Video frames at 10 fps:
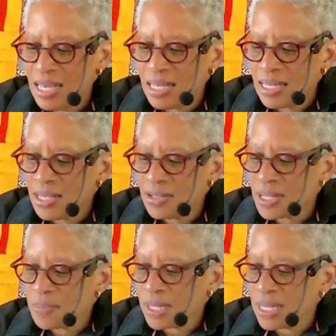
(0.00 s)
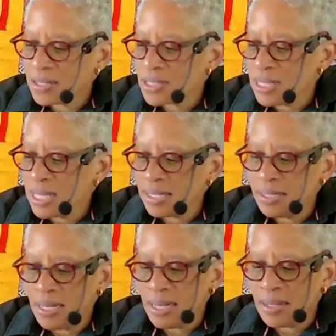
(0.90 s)
Here's something else that
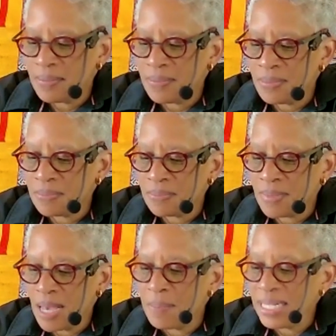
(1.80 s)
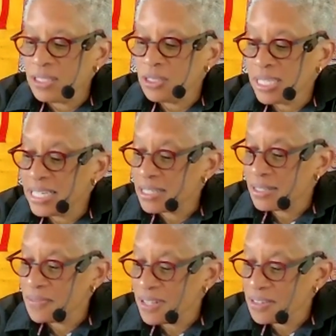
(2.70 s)
I made a little list
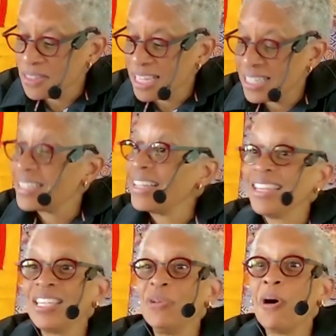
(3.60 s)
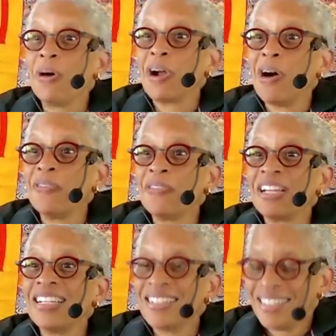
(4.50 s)
of other things that I think you all are offering.
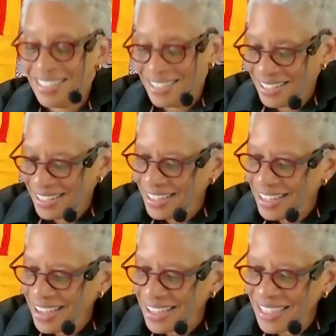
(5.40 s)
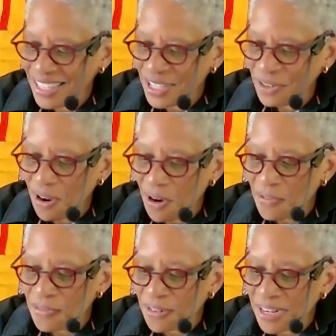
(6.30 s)
I think you're
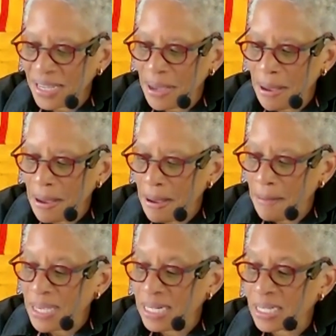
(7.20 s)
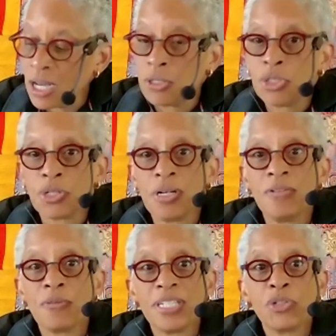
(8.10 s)
offering in a culture
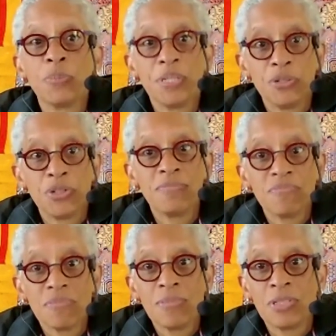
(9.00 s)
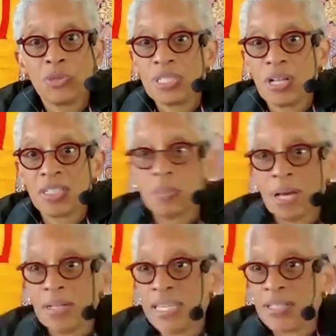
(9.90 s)
of retribution, which we talked
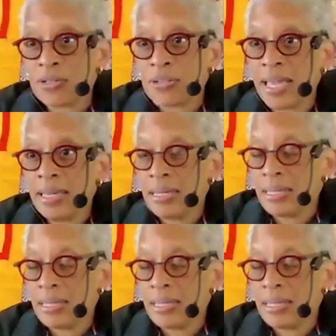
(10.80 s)
about yesterday.